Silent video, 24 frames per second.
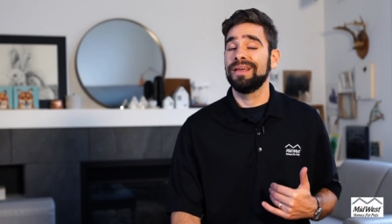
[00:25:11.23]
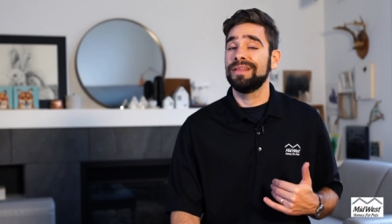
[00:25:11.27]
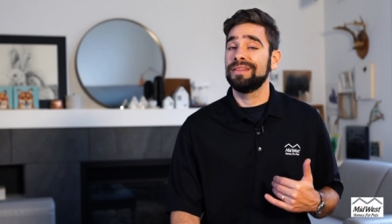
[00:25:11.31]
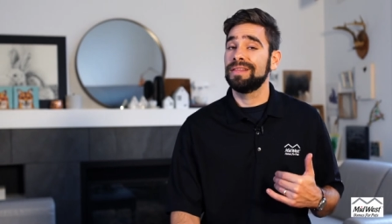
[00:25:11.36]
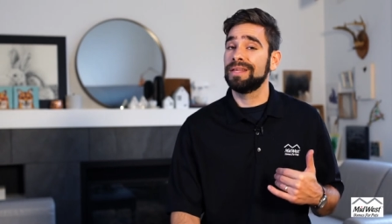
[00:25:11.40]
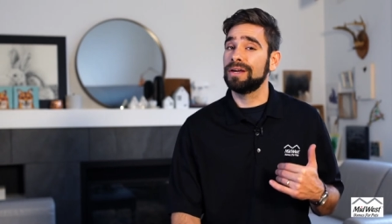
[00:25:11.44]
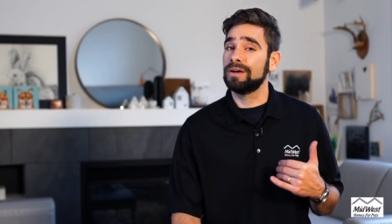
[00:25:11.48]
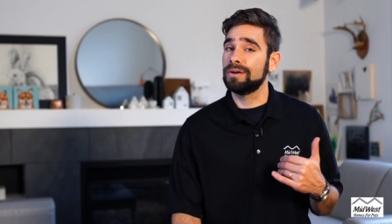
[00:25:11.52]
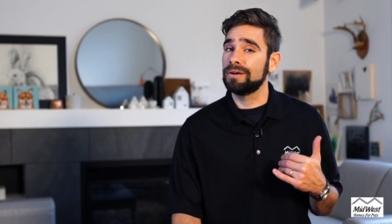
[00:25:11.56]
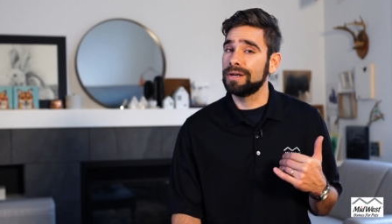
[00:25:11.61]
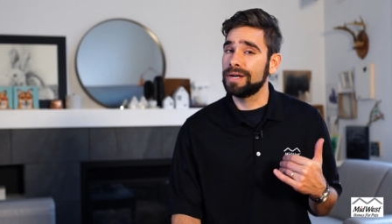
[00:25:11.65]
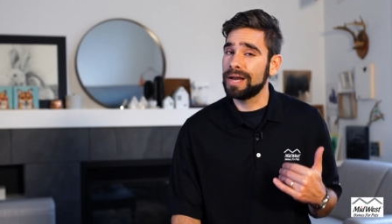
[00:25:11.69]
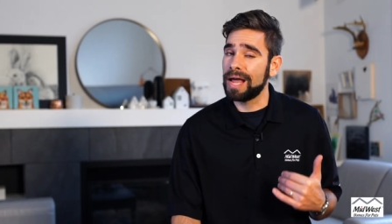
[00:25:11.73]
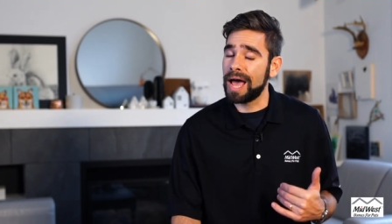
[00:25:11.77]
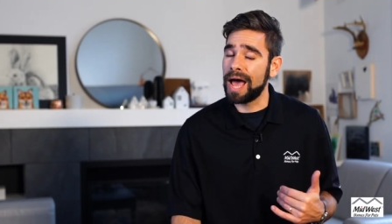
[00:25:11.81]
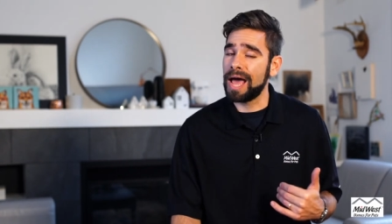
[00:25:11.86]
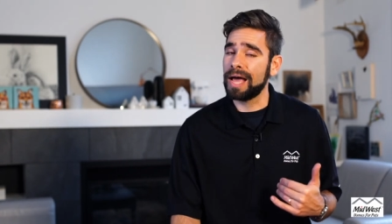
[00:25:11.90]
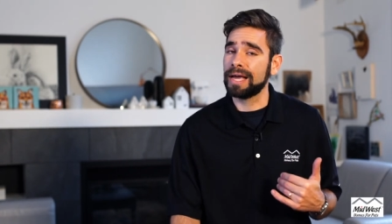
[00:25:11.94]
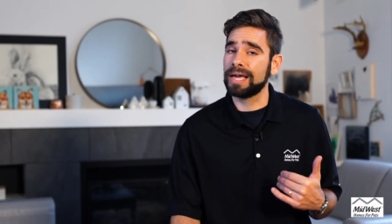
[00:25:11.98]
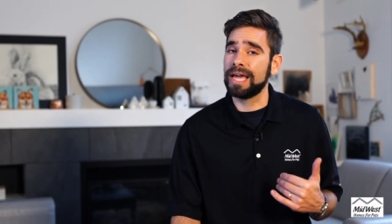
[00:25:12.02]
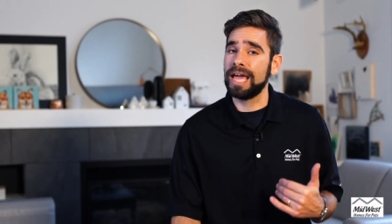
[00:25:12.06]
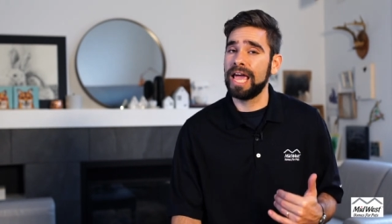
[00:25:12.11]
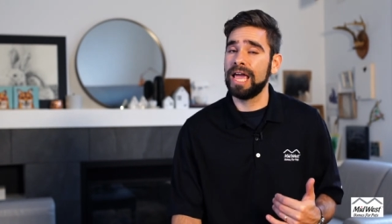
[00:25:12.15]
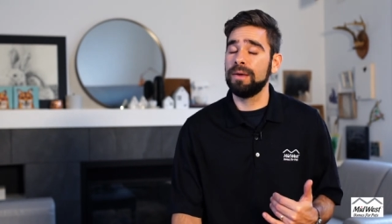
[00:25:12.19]
they are
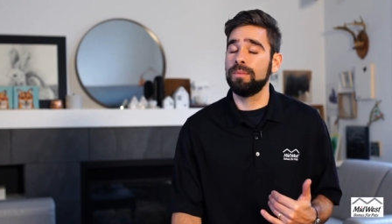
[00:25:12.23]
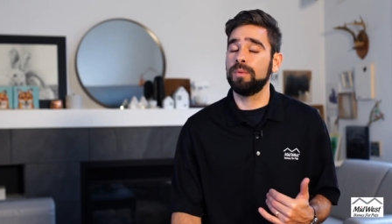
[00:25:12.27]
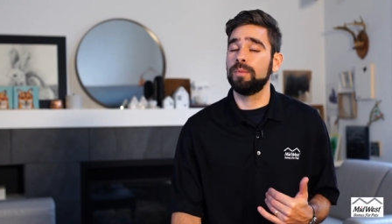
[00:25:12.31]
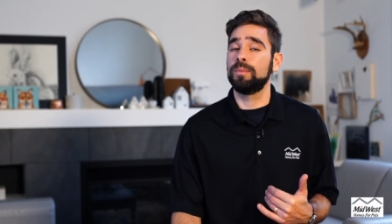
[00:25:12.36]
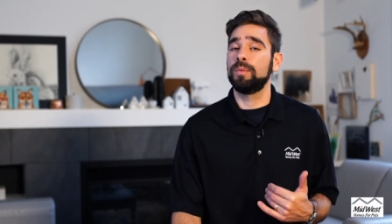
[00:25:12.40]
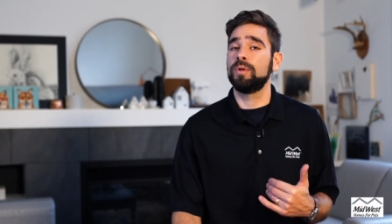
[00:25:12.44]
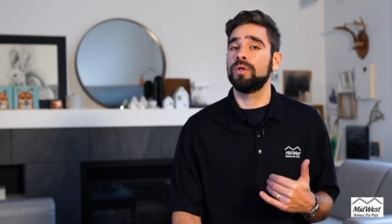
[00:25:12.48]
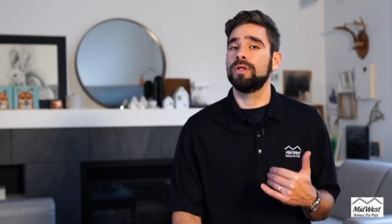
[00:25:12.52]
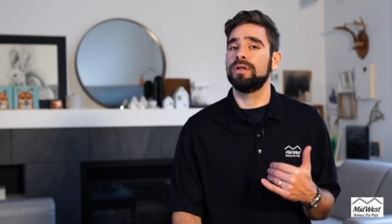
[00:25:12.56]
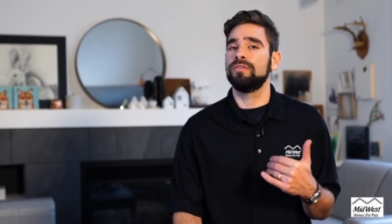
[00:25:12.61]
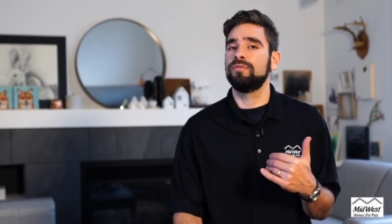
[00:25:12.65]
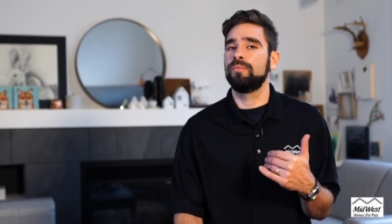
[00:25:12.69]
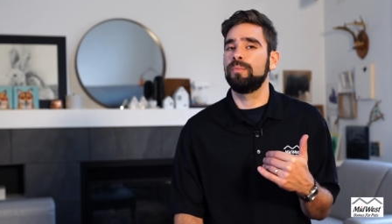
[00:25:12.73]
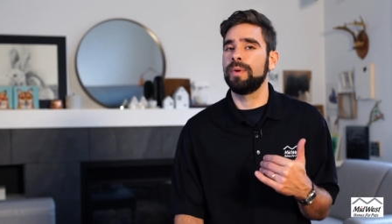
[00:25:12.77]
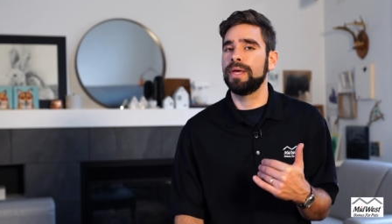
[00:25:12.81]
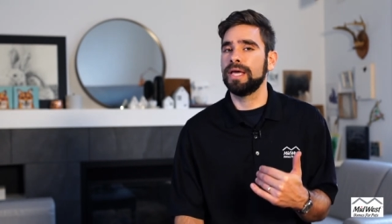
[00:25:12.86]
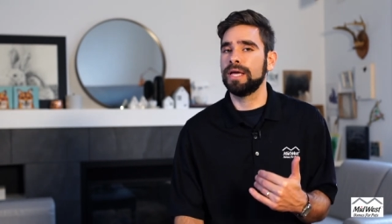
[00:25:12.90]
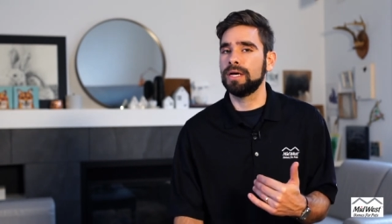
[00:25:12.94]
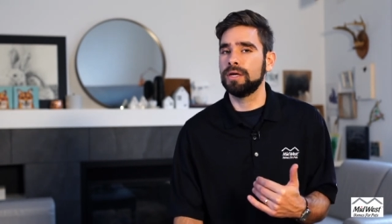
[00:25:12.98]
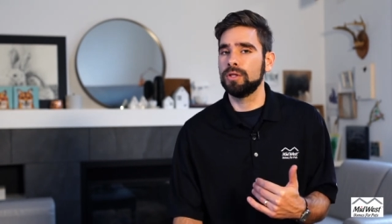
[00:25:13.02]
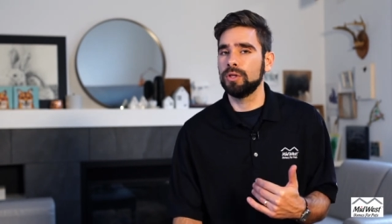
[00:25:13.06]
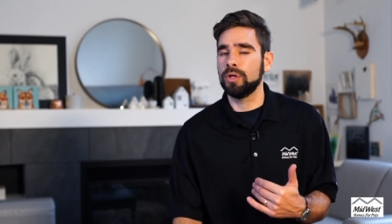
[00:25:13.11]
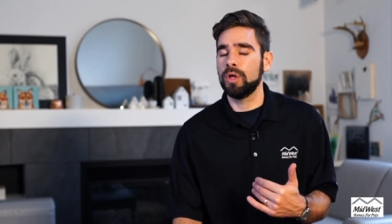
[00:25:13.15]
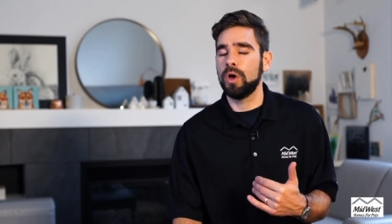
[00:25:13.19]
not capable of
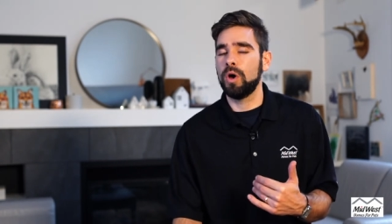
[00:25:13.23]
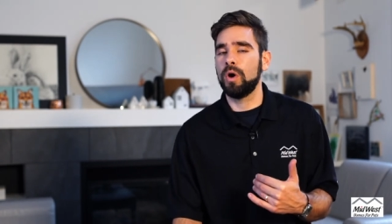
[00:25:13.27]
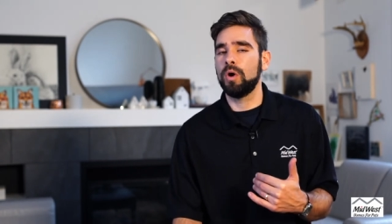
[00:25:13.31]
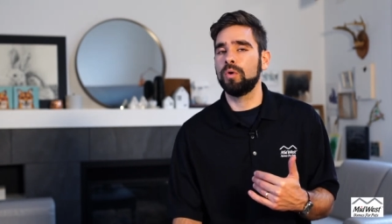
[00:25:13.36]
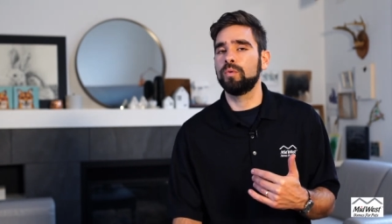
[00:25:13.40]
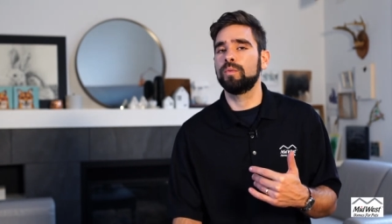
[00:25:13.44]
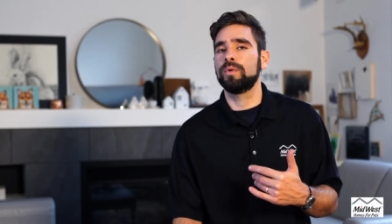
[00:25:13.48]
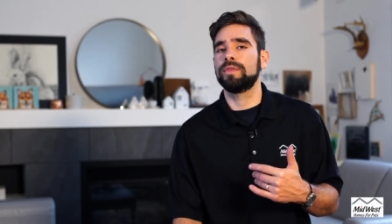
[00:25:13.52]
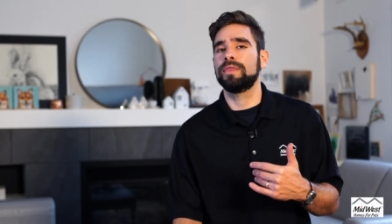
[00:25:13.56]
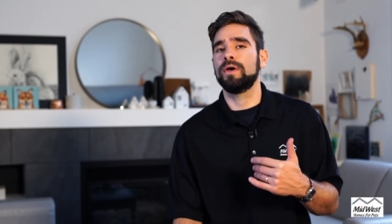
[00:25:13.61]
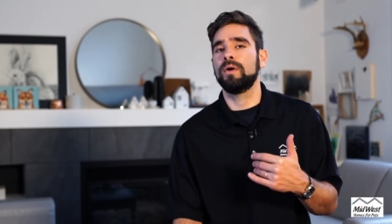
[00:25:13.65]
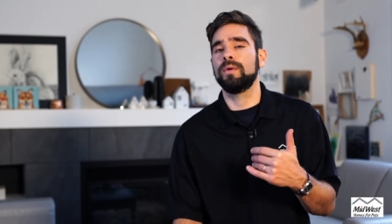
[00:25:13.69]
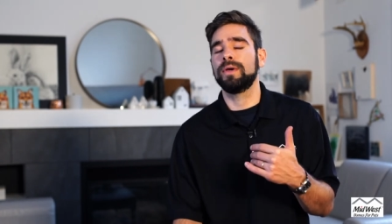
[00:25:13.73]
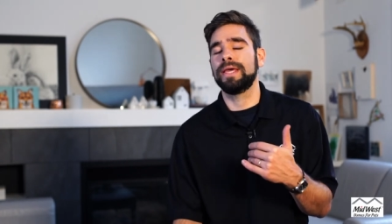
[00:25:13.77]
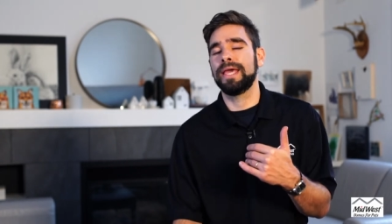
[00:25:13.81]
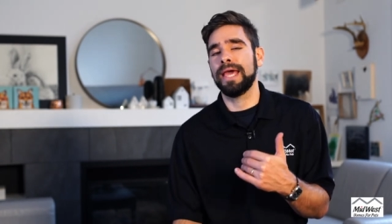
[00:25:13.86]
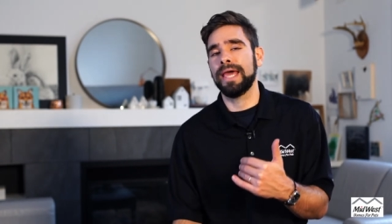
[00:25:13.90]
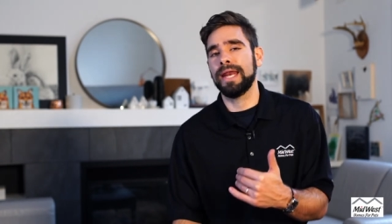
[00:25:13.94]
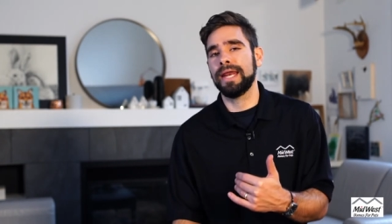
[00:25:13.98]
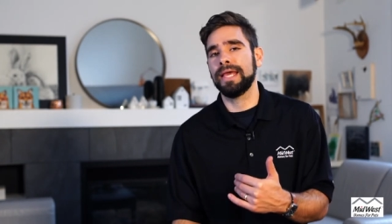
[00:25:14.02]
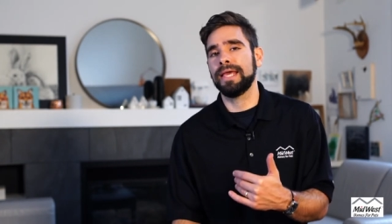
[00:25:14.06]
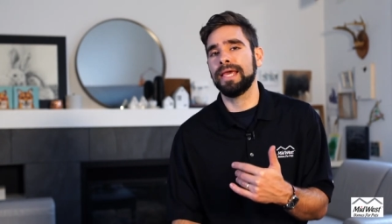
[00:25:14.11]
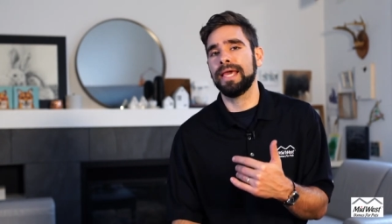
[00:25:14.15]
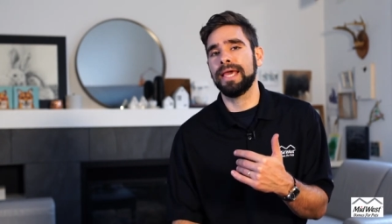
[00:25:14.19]
being alone without
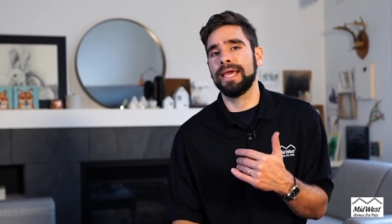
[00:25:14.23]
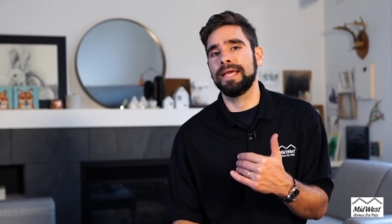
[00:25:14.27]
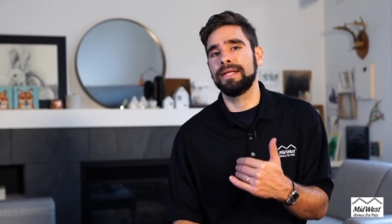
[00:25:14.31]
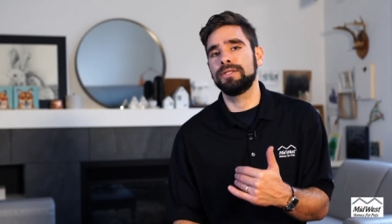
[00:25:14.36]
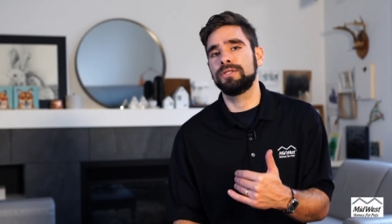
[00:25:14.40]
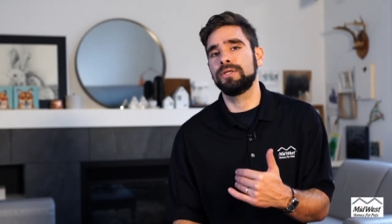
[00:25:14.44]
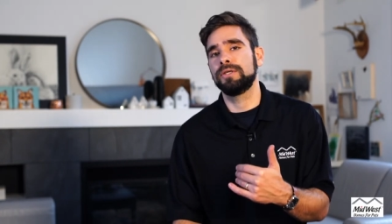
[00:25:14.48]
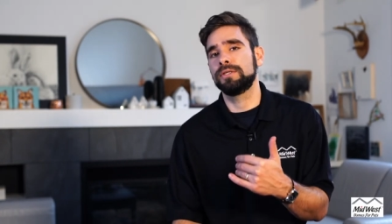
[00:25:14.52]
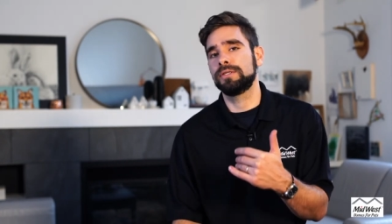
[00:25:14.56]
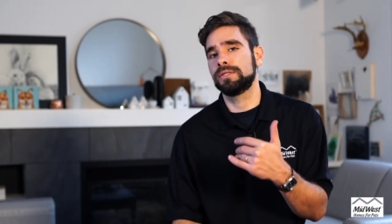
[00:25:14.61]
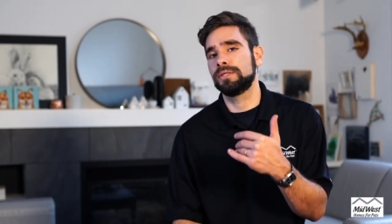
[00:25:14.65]
getting into